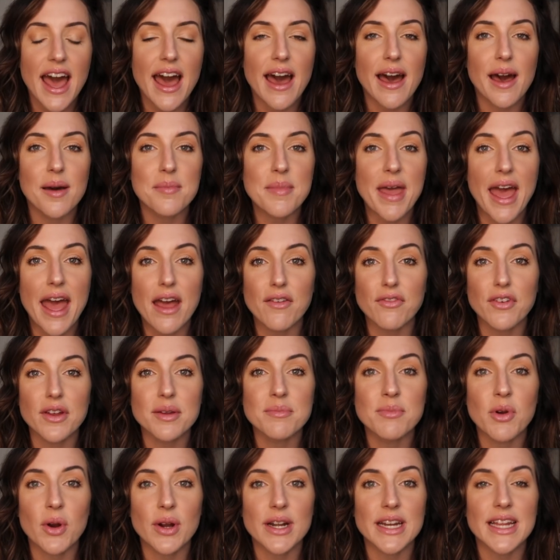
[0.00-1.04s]
Um, every
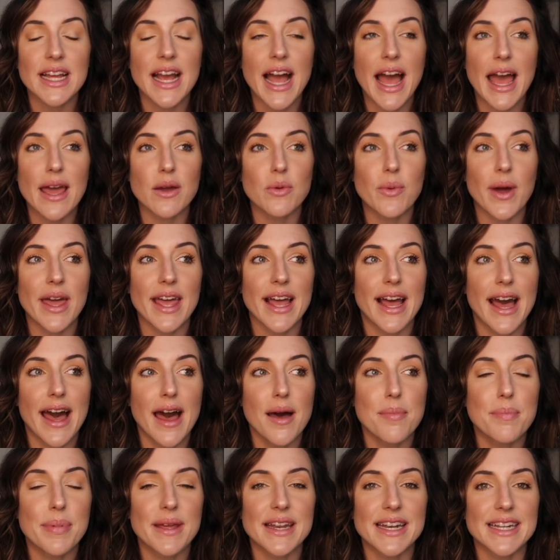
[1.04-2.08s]
morning I wake
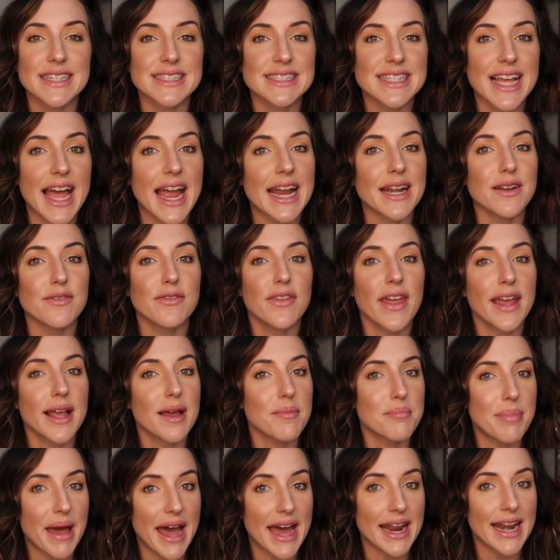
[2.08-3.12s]
up, and it's kind of like a
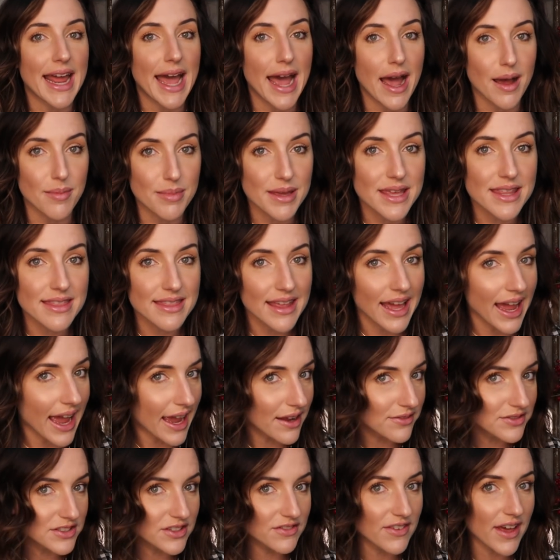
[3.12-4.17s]
bad habit that
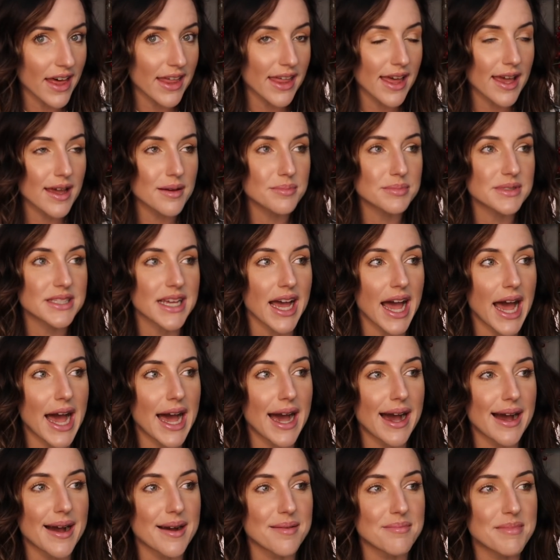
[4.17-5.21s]
I've developed
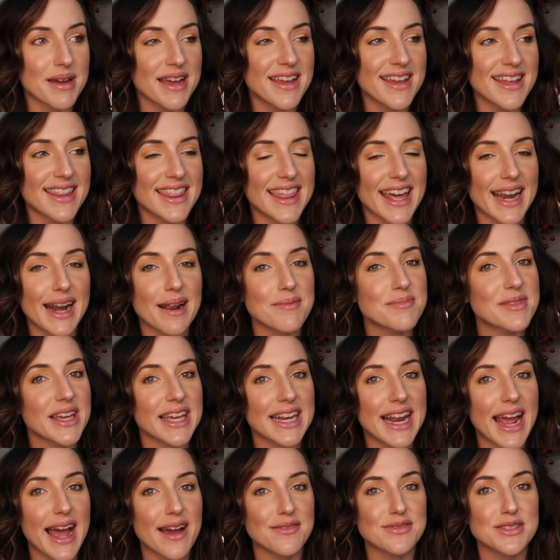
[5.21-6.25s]
um, that I'm
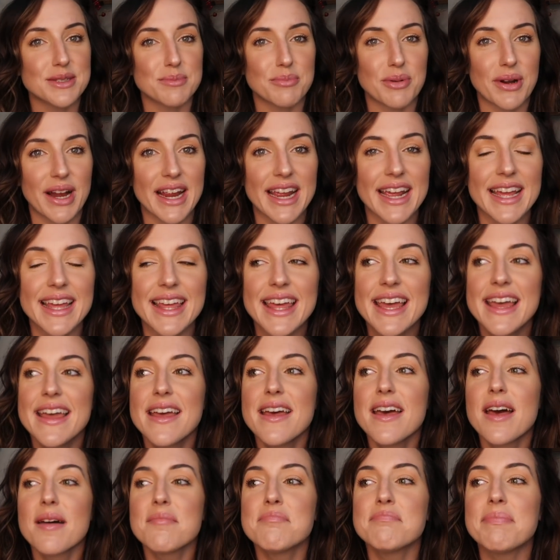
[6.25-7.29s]
going to have to break.
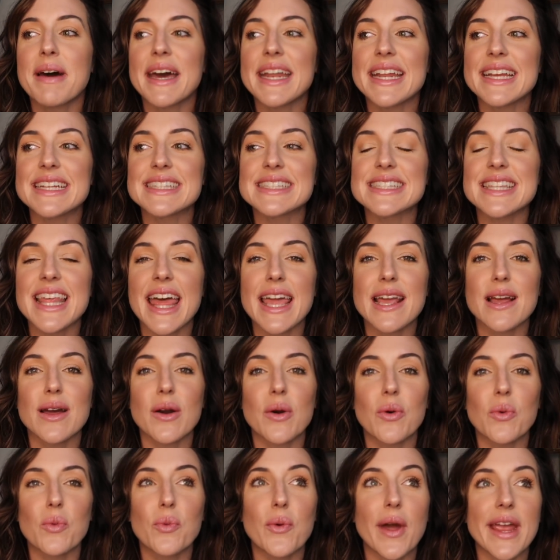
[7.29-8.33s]
But it's like
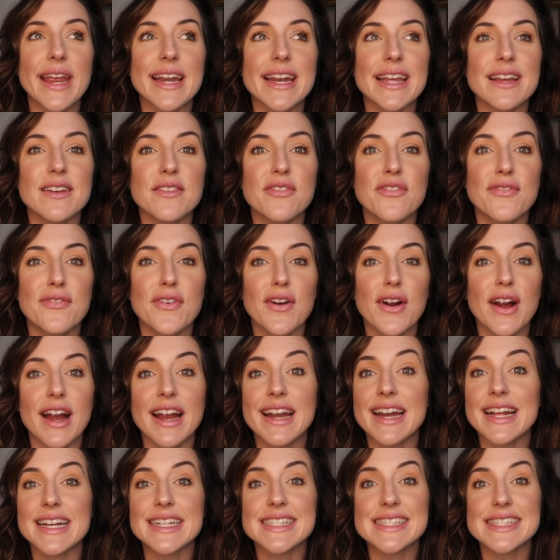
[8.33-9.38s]
waiting for
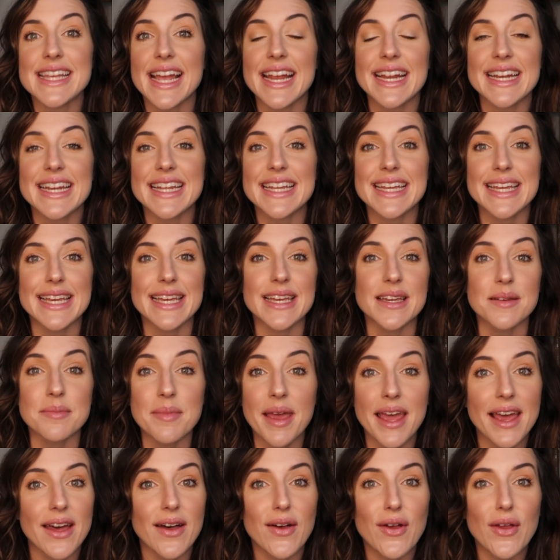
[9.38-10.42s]
an exciting
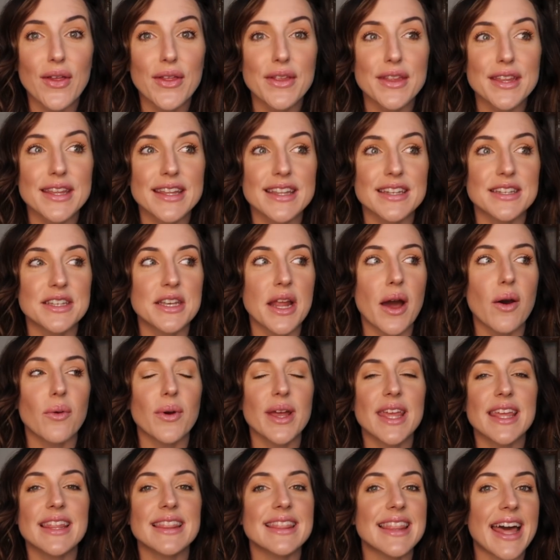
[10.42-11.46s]
email,
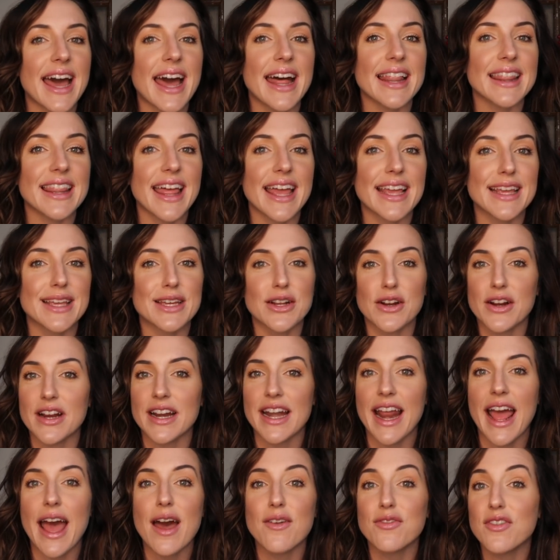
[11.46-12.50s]
knowing that like you're
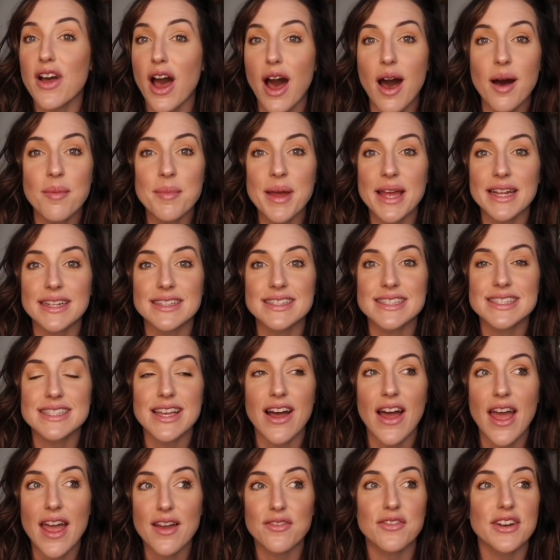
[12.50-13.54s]
going to have comments
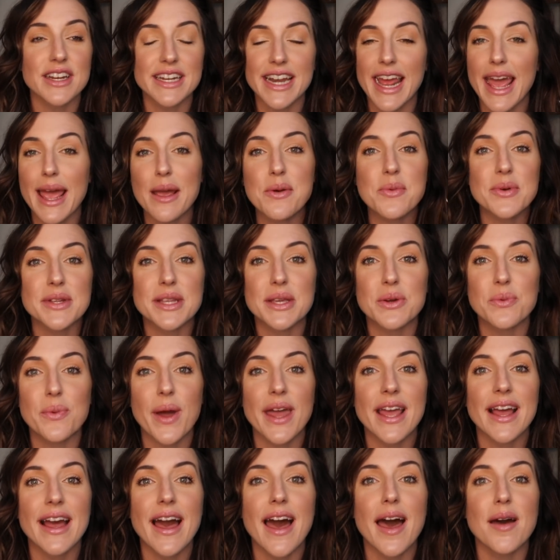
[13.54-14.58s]
every day when you
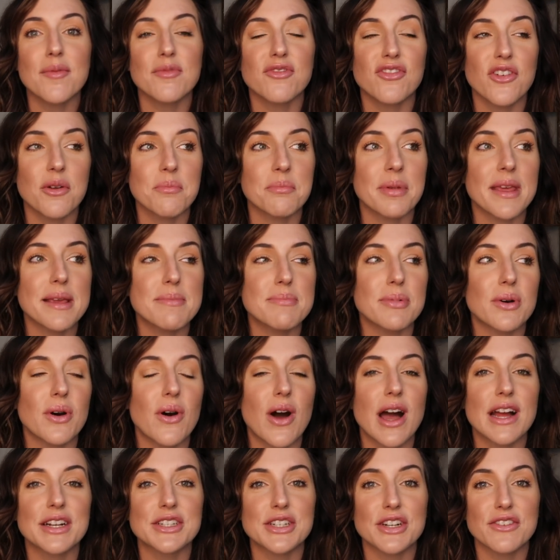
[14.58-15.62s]
wake up from people
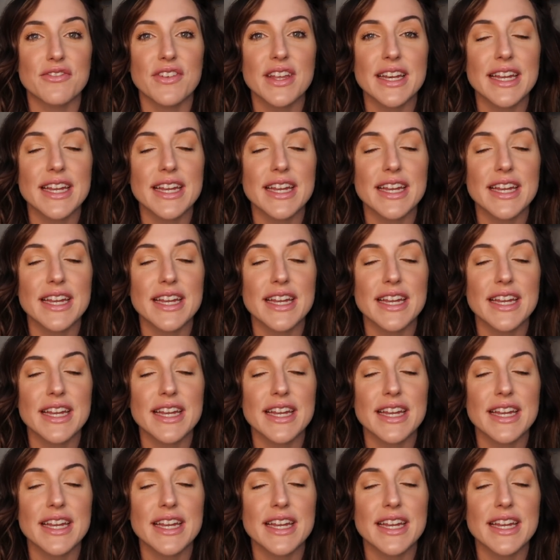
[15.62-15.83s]
on your